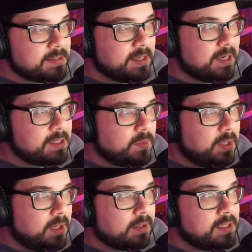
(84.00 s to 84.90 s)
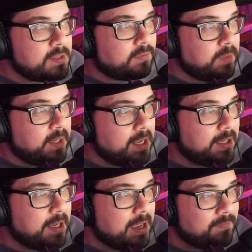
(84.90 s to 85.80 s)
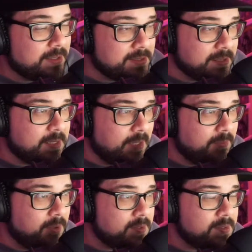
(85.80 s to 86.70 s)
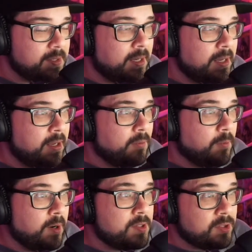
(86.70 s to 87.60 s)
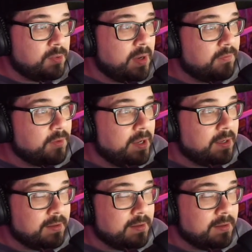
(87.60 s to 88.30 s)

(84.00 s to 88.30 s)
sized week, at least for me. I think I have like 16 books, whereas you have like